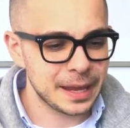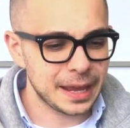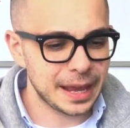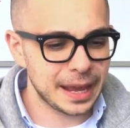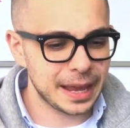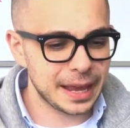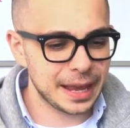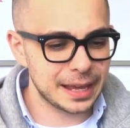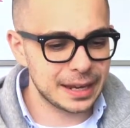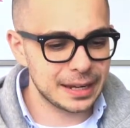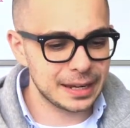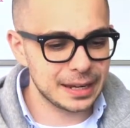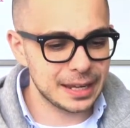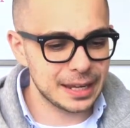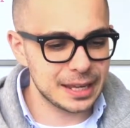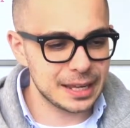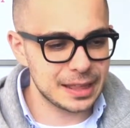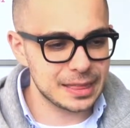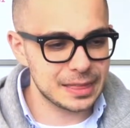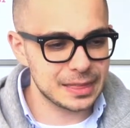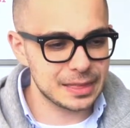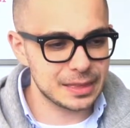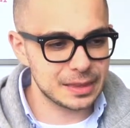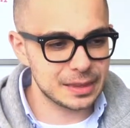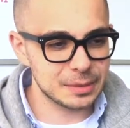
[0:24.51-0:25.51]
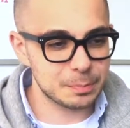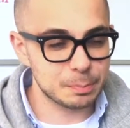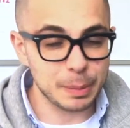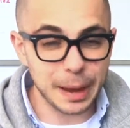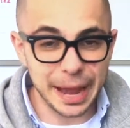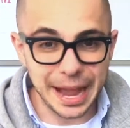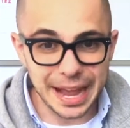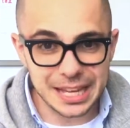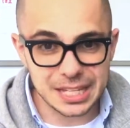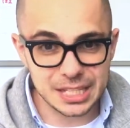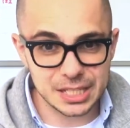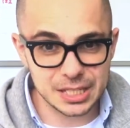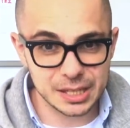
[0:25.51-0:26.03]
And in the
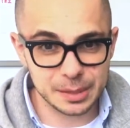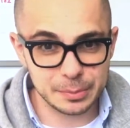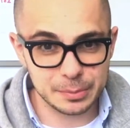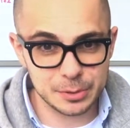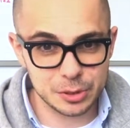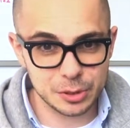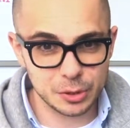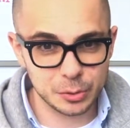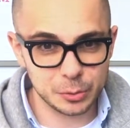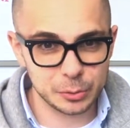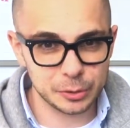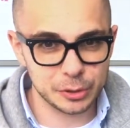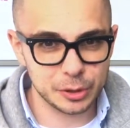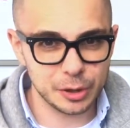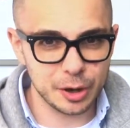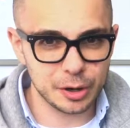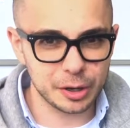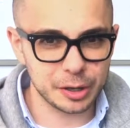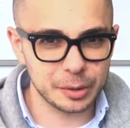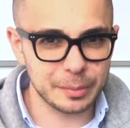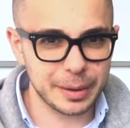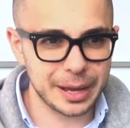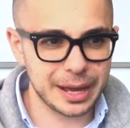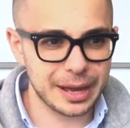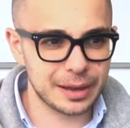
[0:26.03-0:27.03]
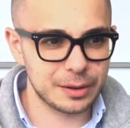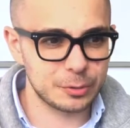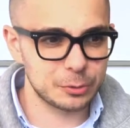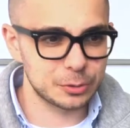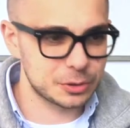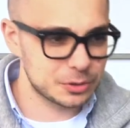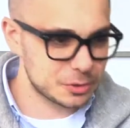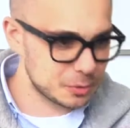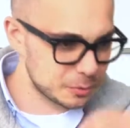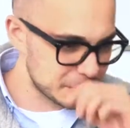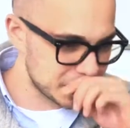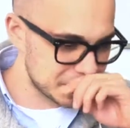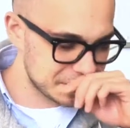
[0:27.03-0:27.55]
past episode,
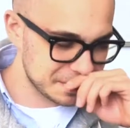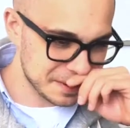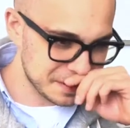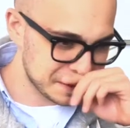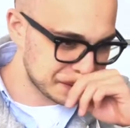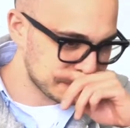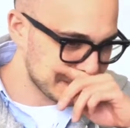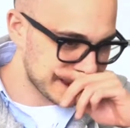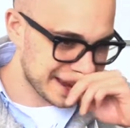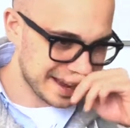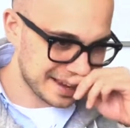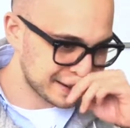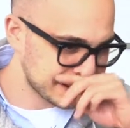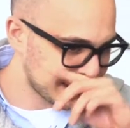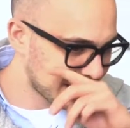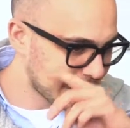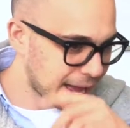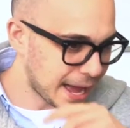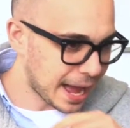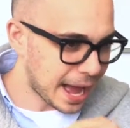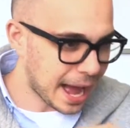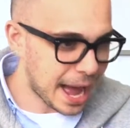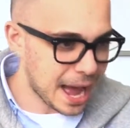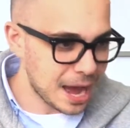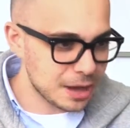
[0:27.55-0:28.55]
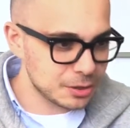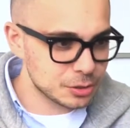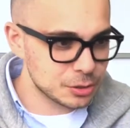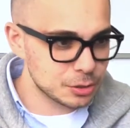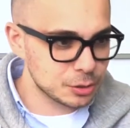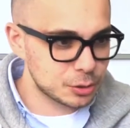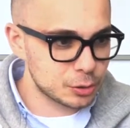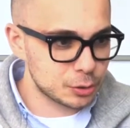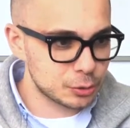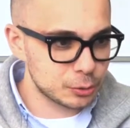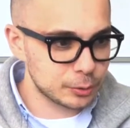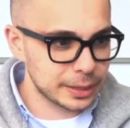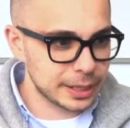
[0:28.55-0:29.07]
we spoke about how to
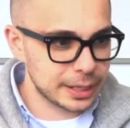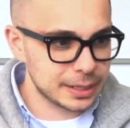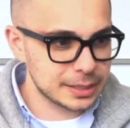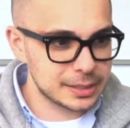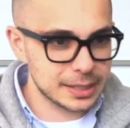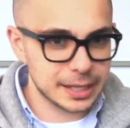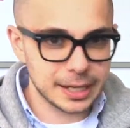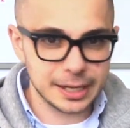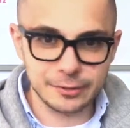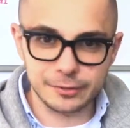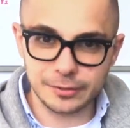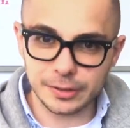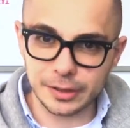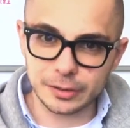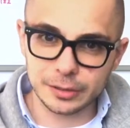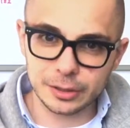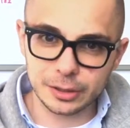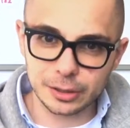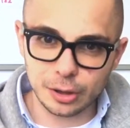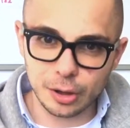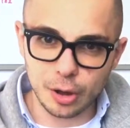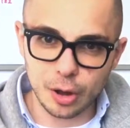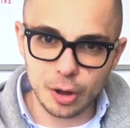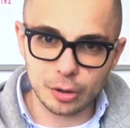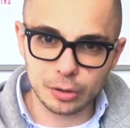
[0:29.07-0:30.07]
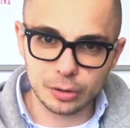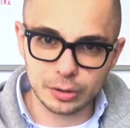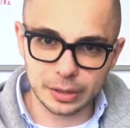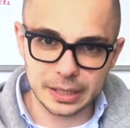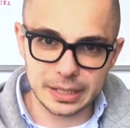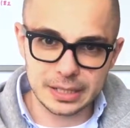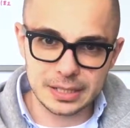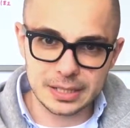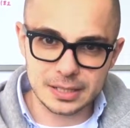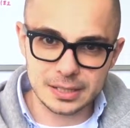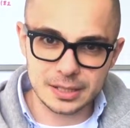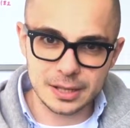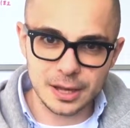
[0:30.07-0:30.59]
create a very long
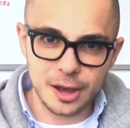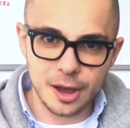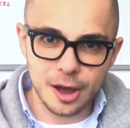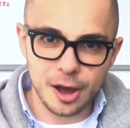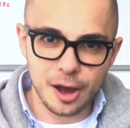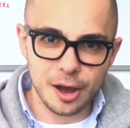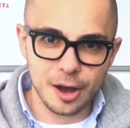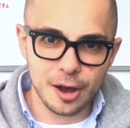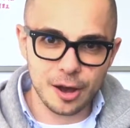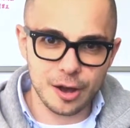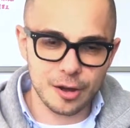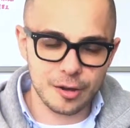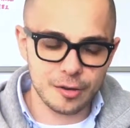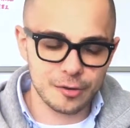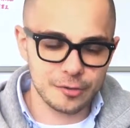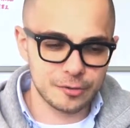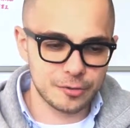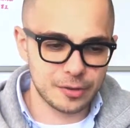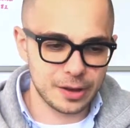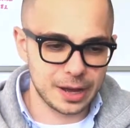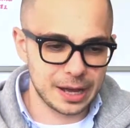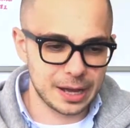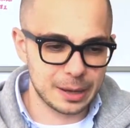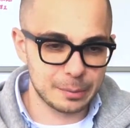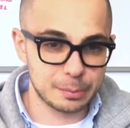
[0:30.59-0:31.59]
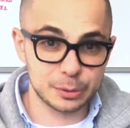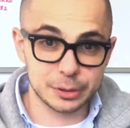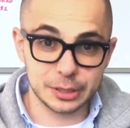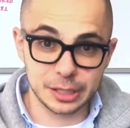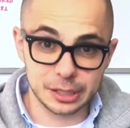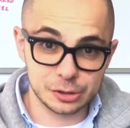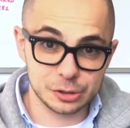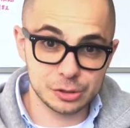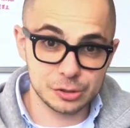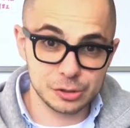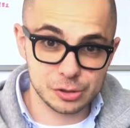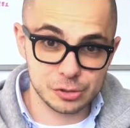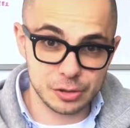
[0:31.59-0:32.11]
list of
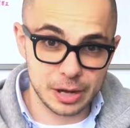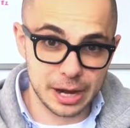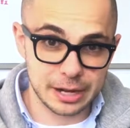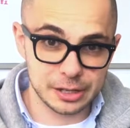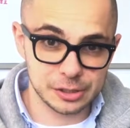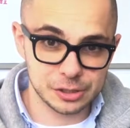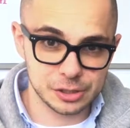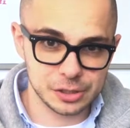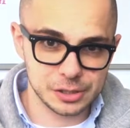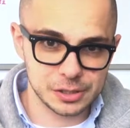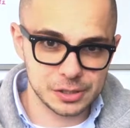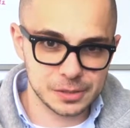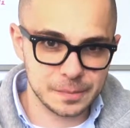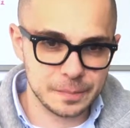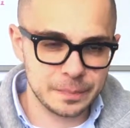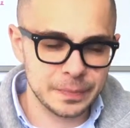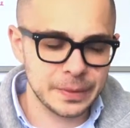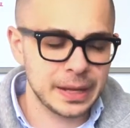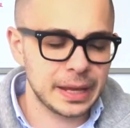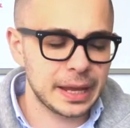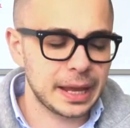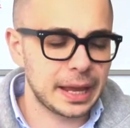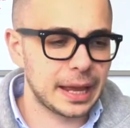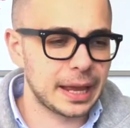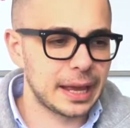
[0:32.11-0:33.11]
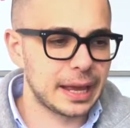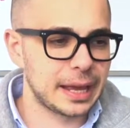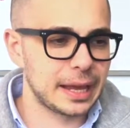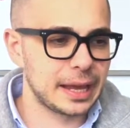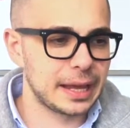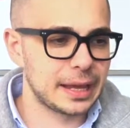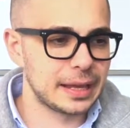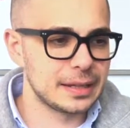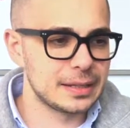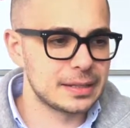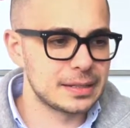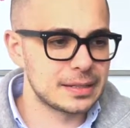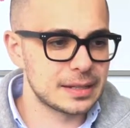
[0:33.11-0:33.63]
potential strategies,
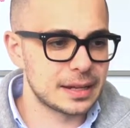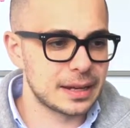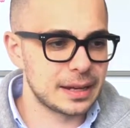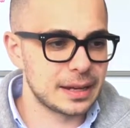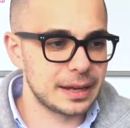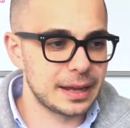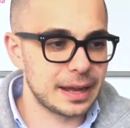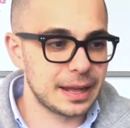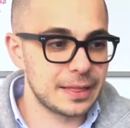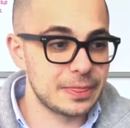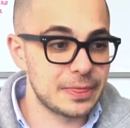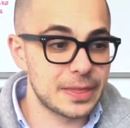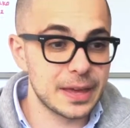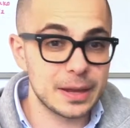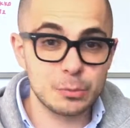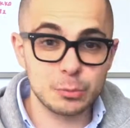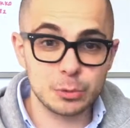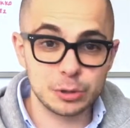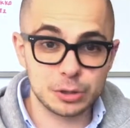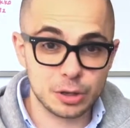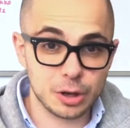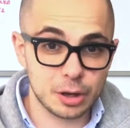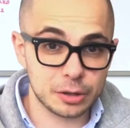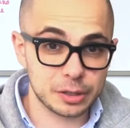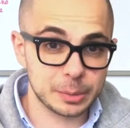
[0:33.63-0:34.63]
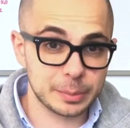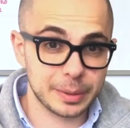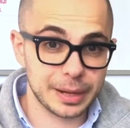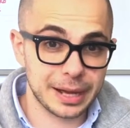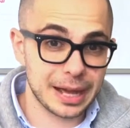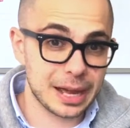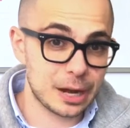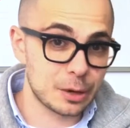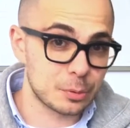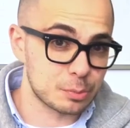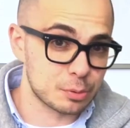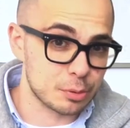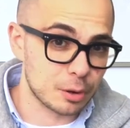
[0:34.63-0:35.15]
and then we talked about
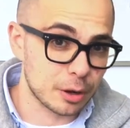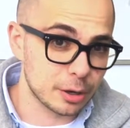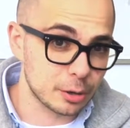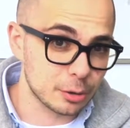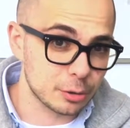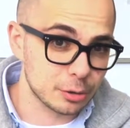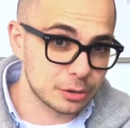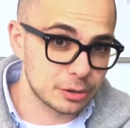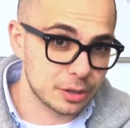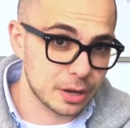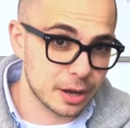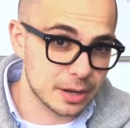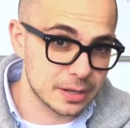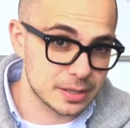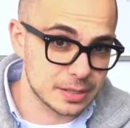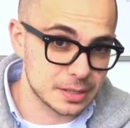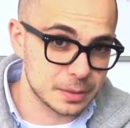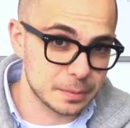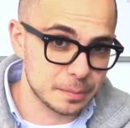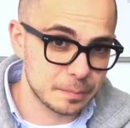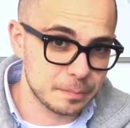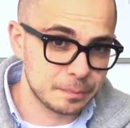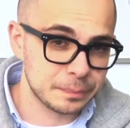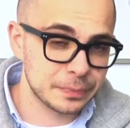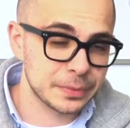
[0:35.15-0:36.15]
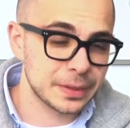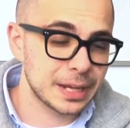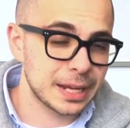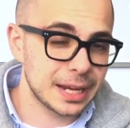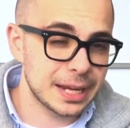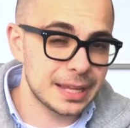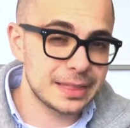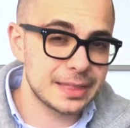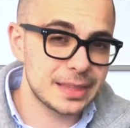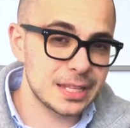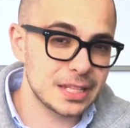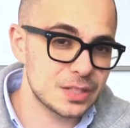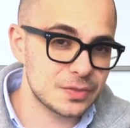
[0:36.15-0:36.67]
how to prioritize them.
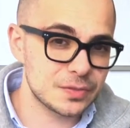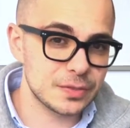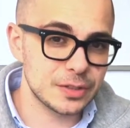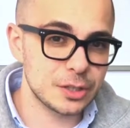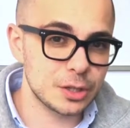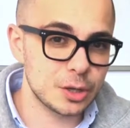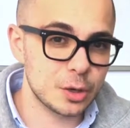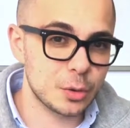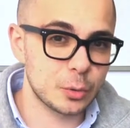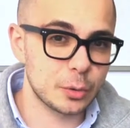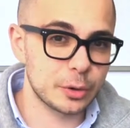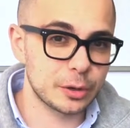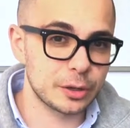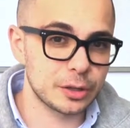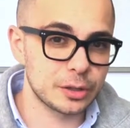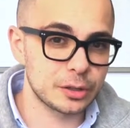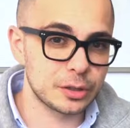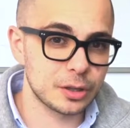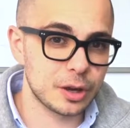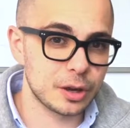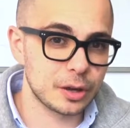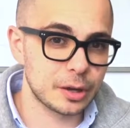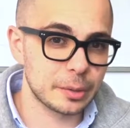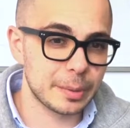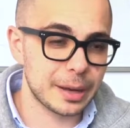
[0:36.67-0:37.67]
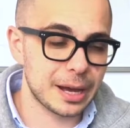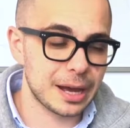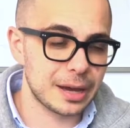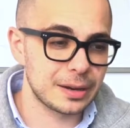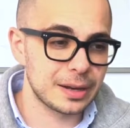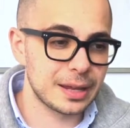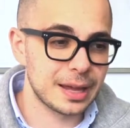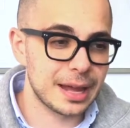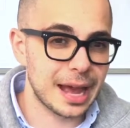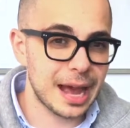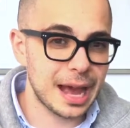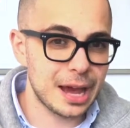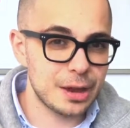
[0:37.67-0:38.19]
In this video, we're going to talk
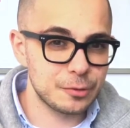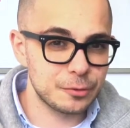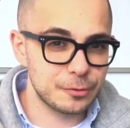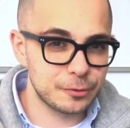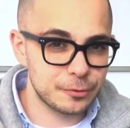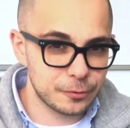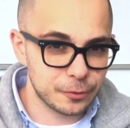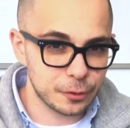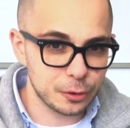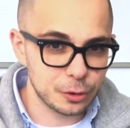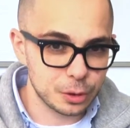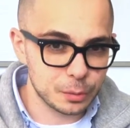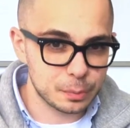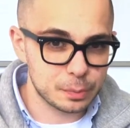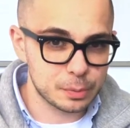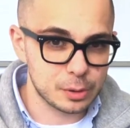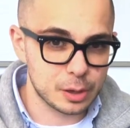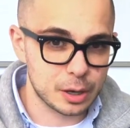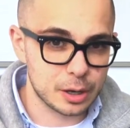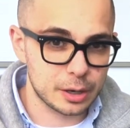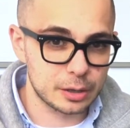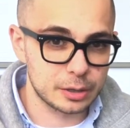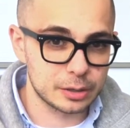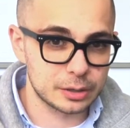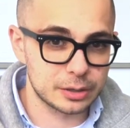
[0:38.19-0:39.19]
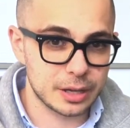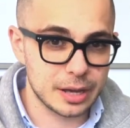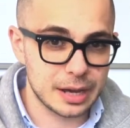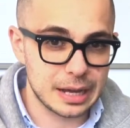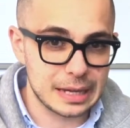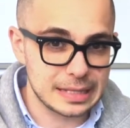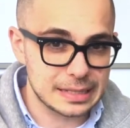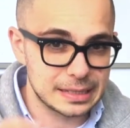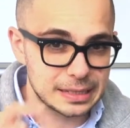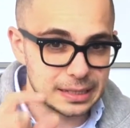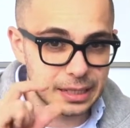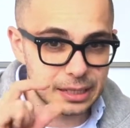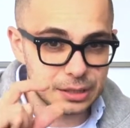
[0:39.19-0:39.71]
about how to further
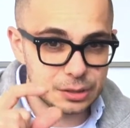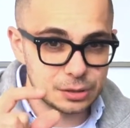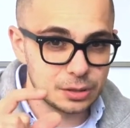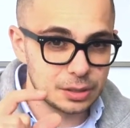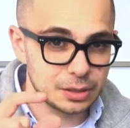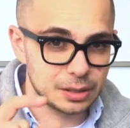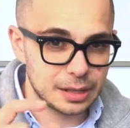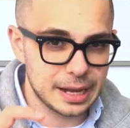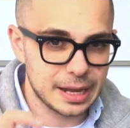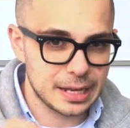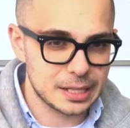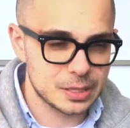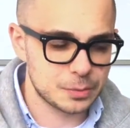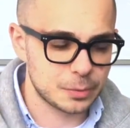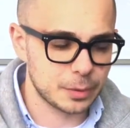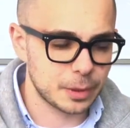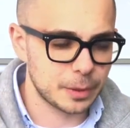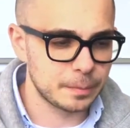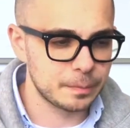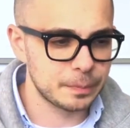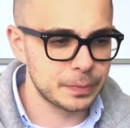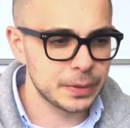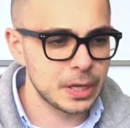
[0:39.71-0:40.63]
prioritize and get to the last one.